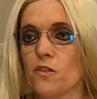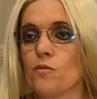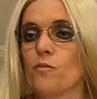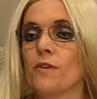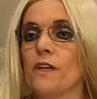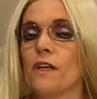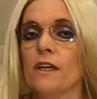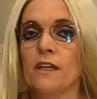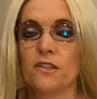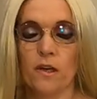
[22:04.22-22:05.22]
is
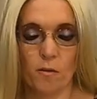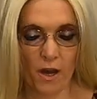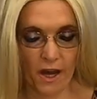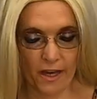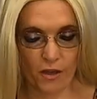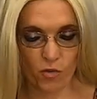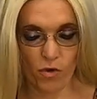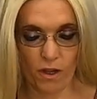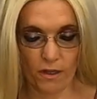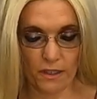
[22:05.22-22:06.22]
really some high
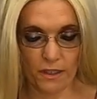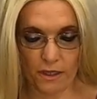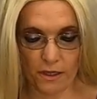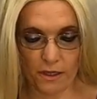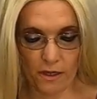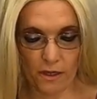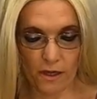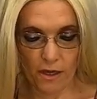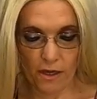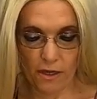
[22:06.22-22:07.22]
quality
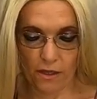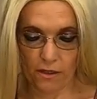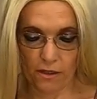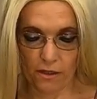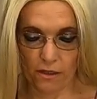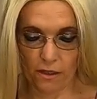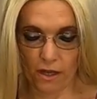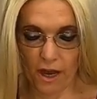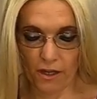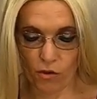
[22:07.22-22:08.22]

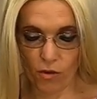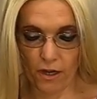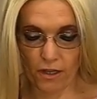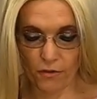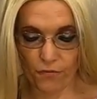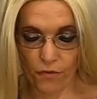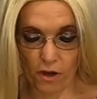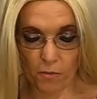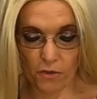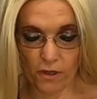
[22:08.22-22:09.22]

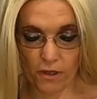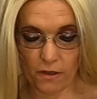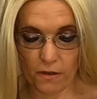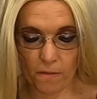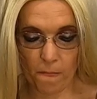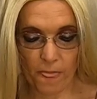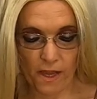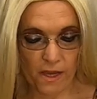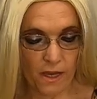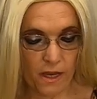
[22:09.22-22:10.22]
formula.
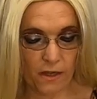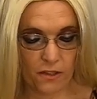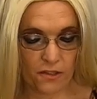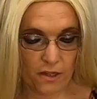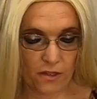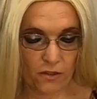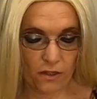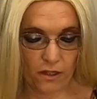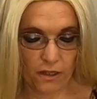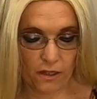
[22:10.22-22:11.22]
And it says
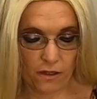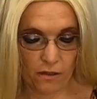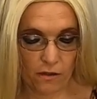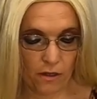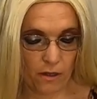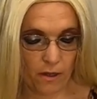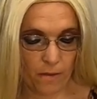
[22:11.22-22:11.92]
on here